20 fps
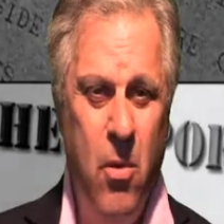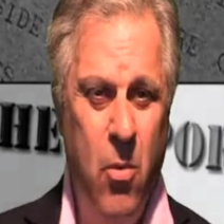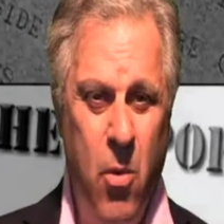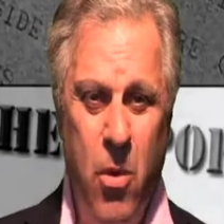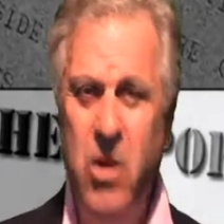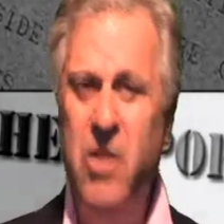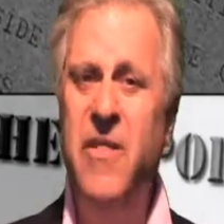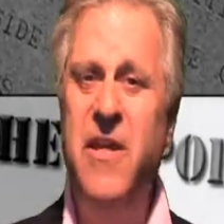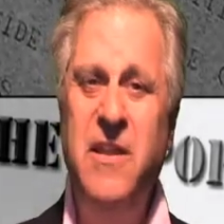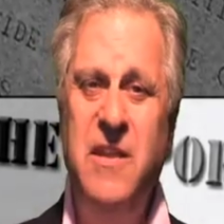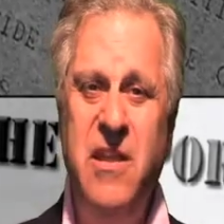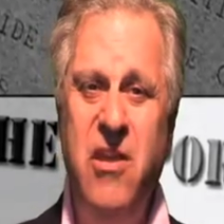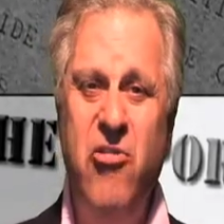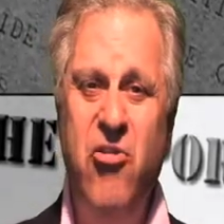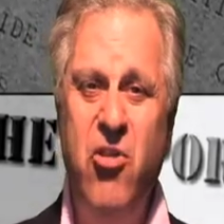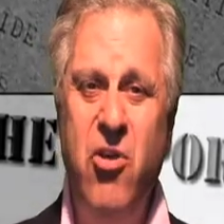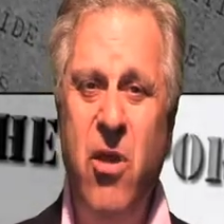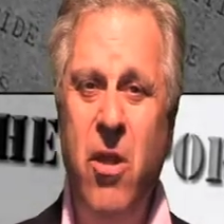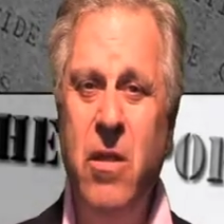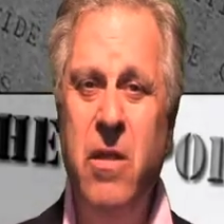What are they
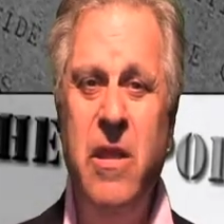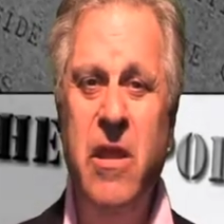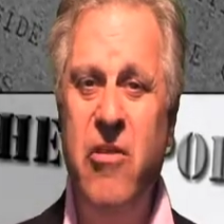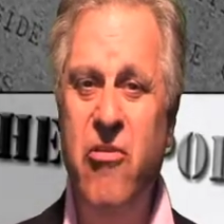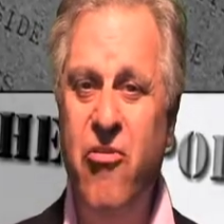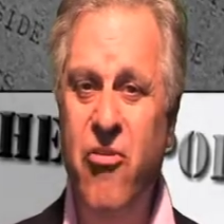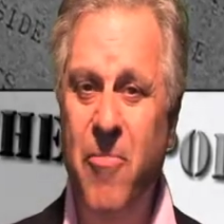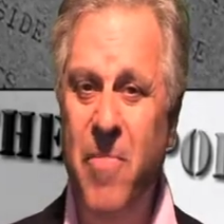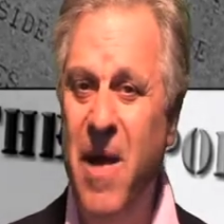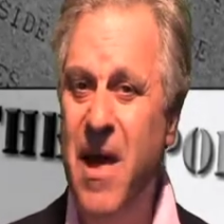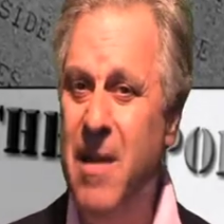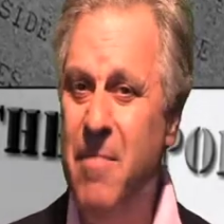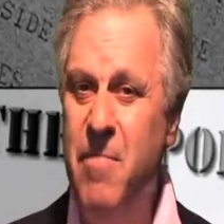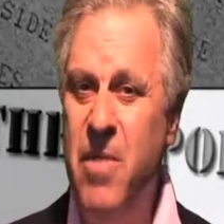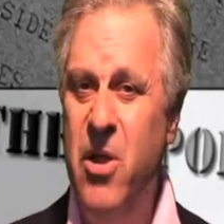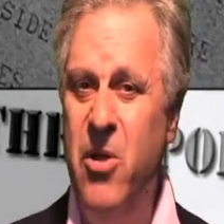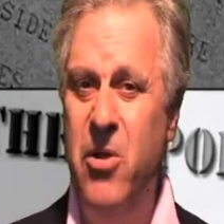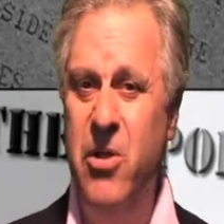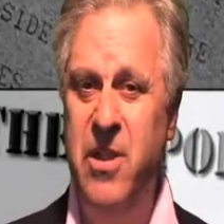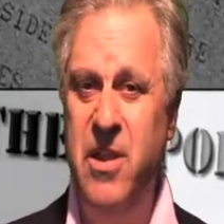teaching our kids about
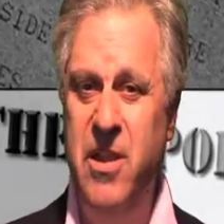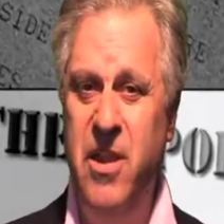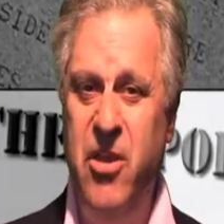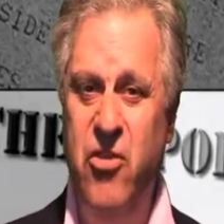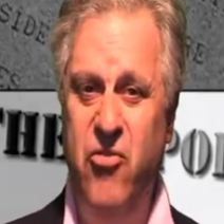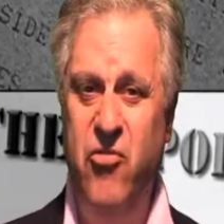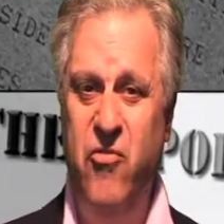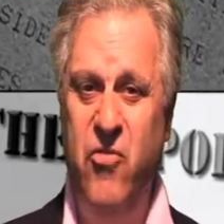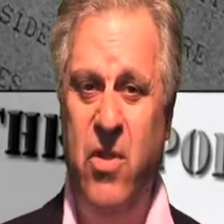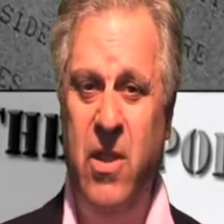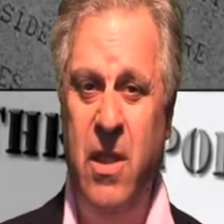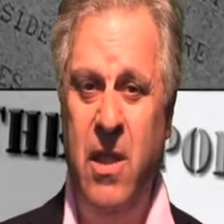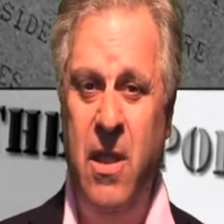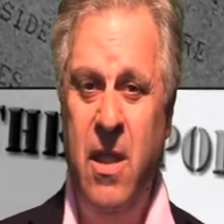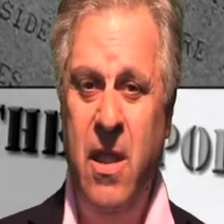American history?